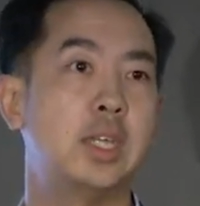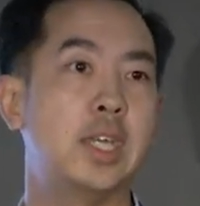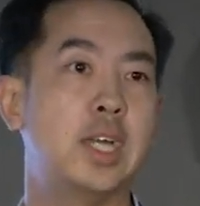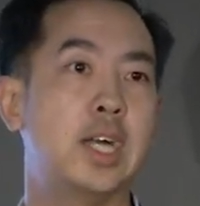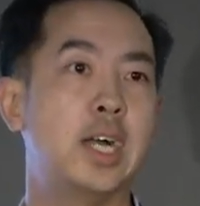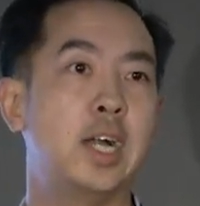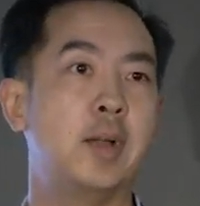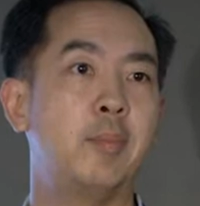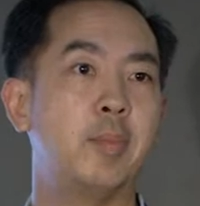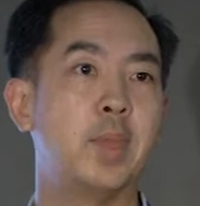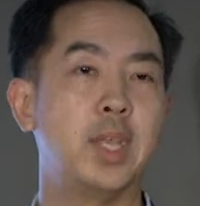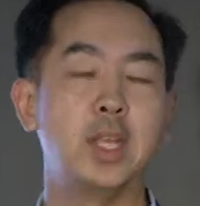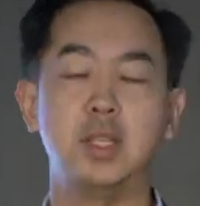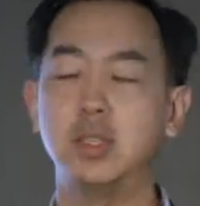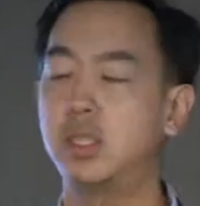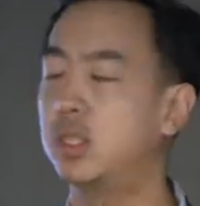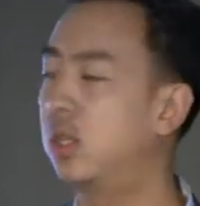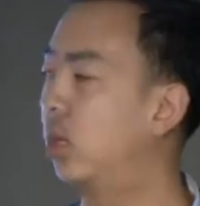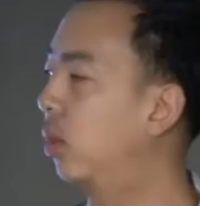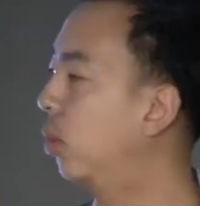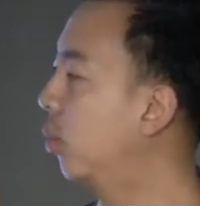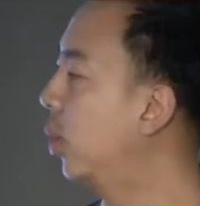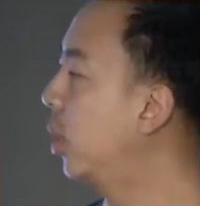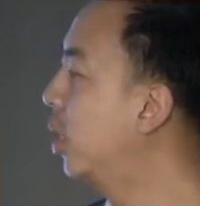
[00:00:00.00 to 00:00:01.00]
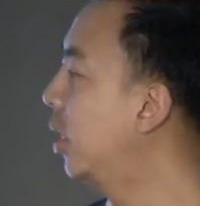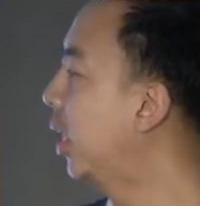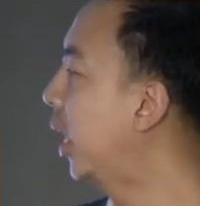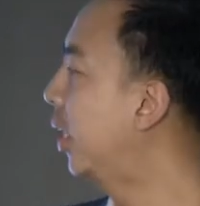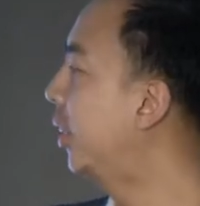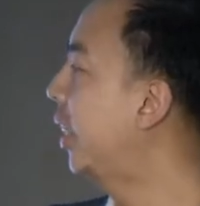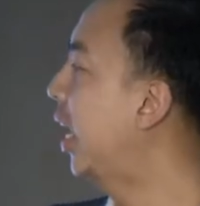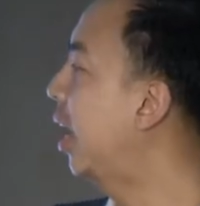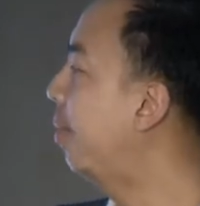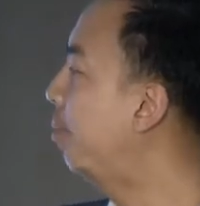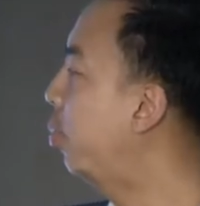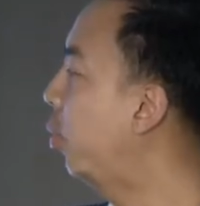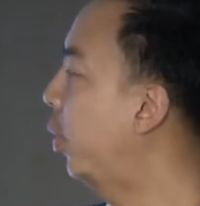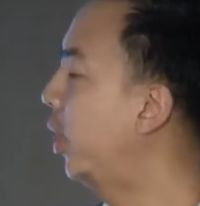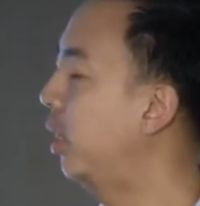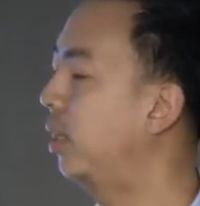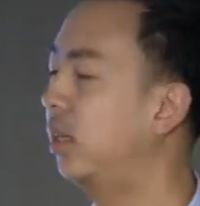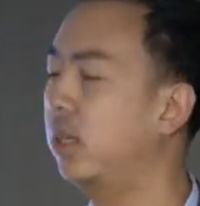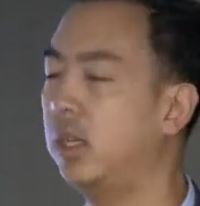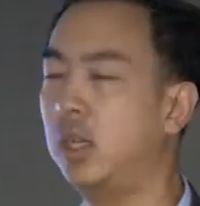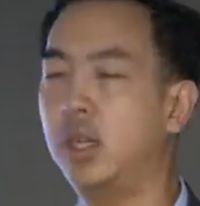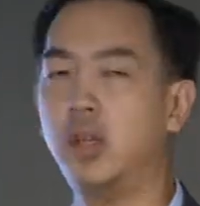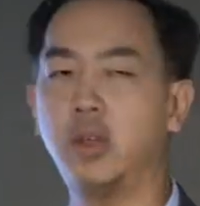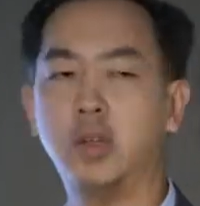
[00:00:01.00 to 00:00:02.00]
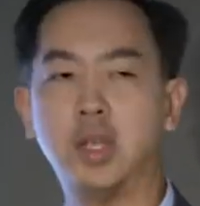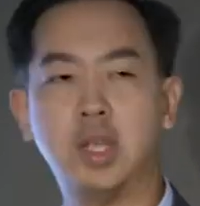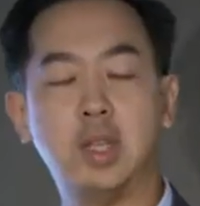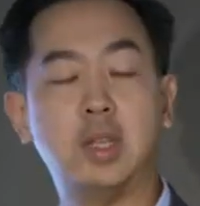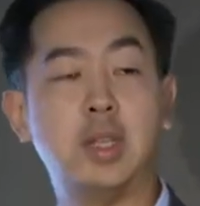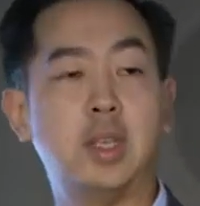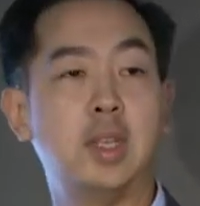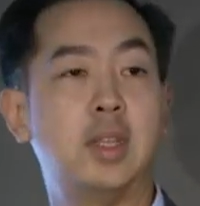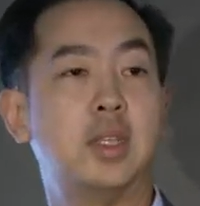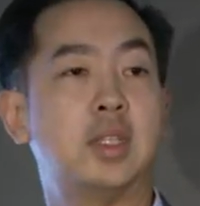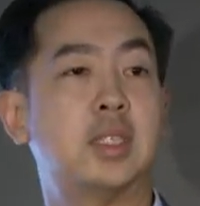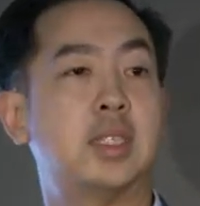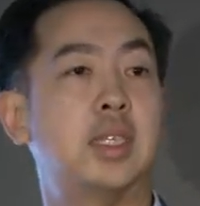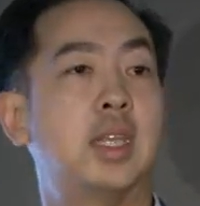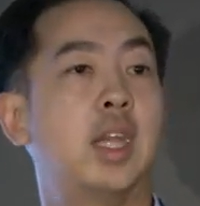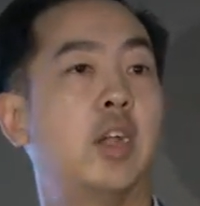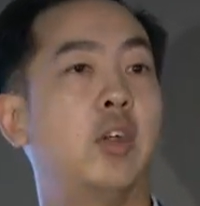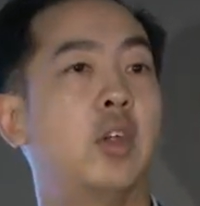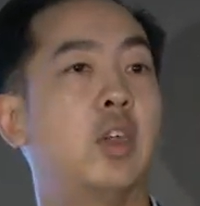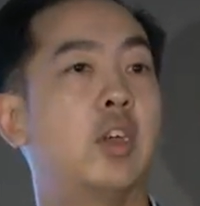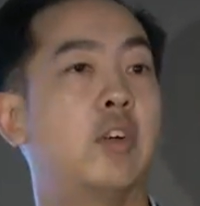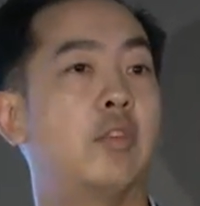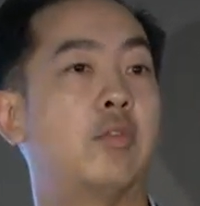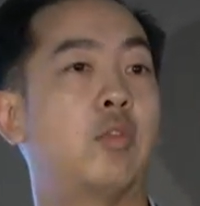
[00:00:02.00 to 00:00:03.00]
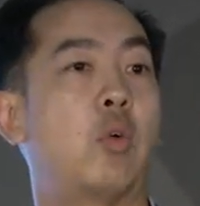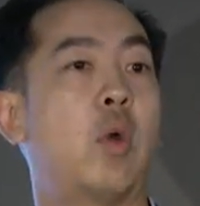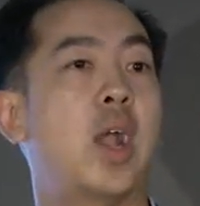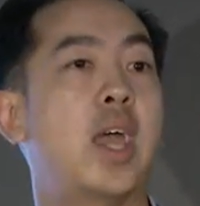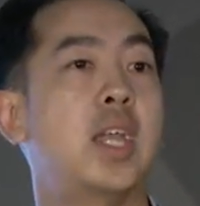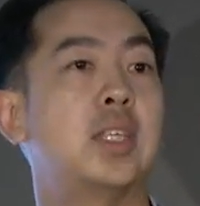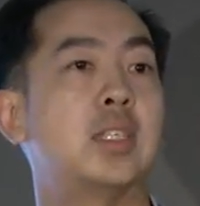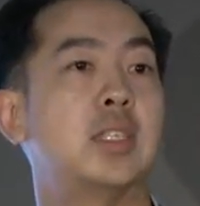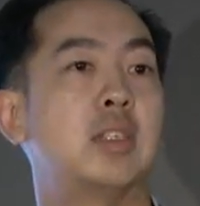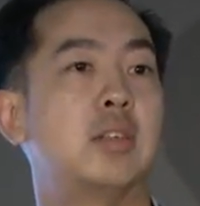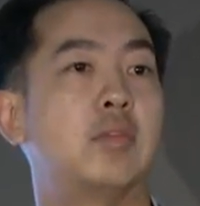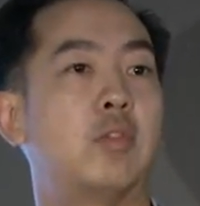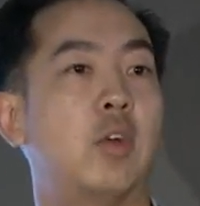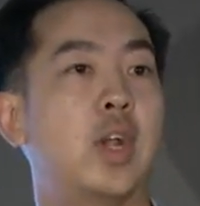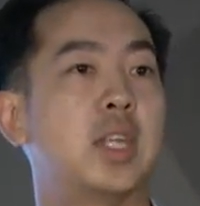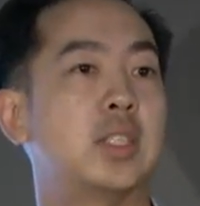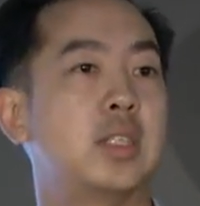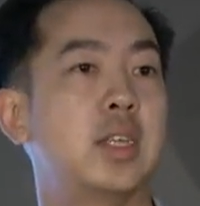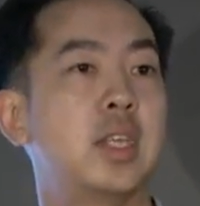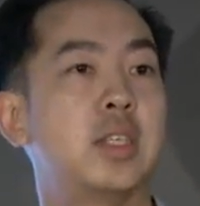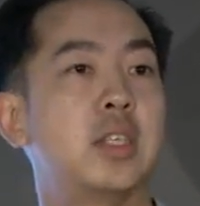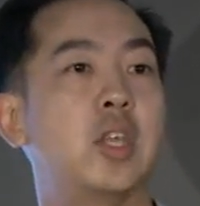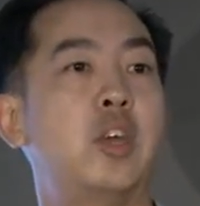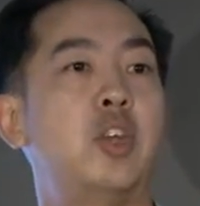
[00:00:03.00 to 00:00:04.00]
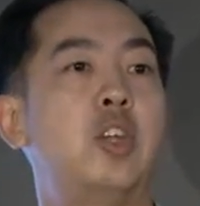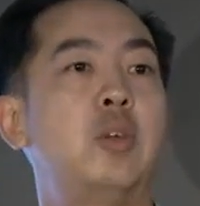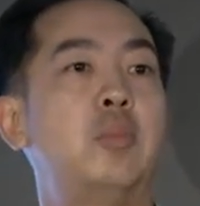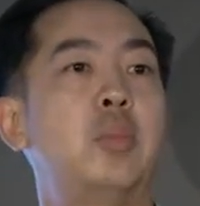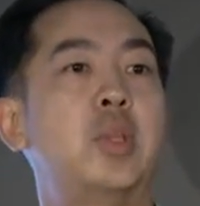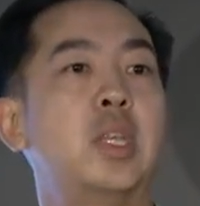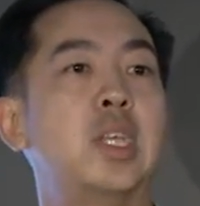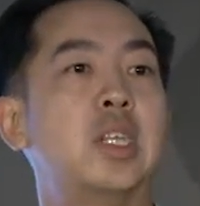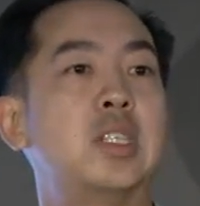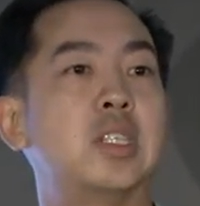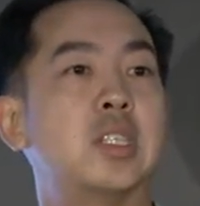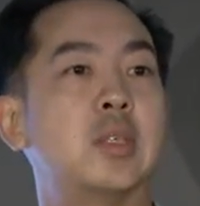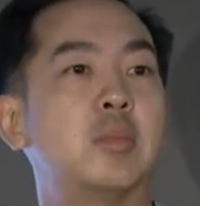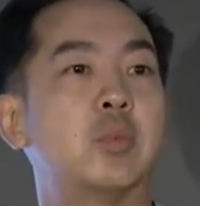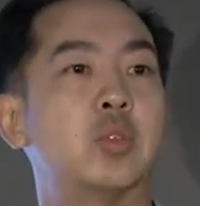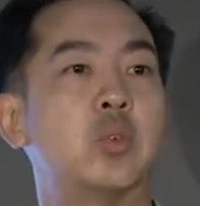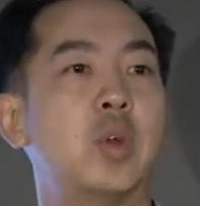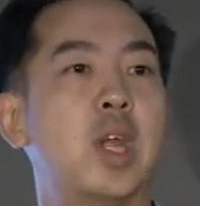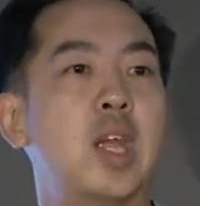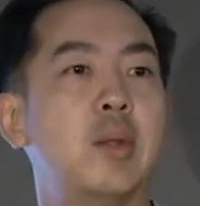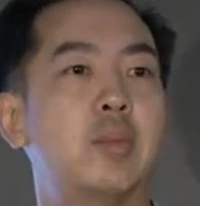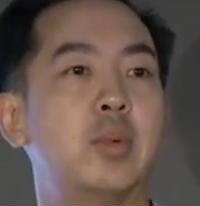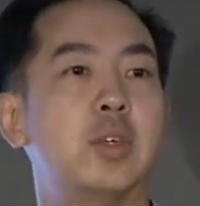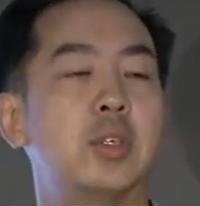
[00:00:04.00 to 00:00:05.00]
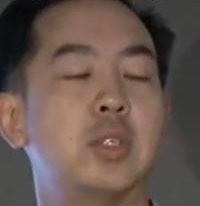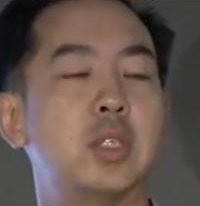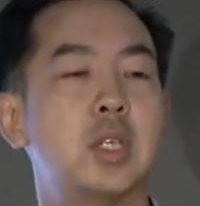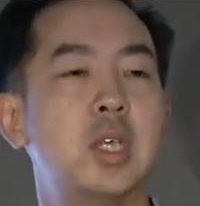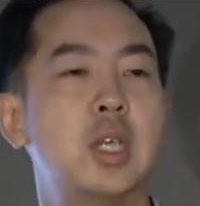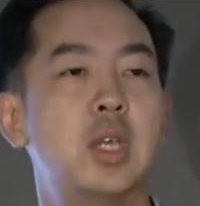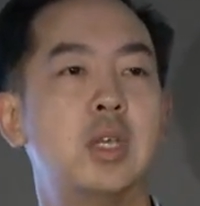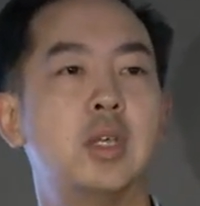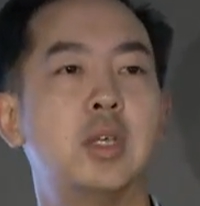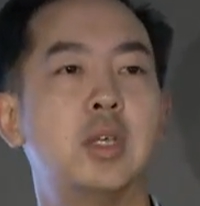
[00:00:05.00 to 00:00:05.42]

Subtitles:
And so at that point, in the scenario of Verizon has 100 million subscribers.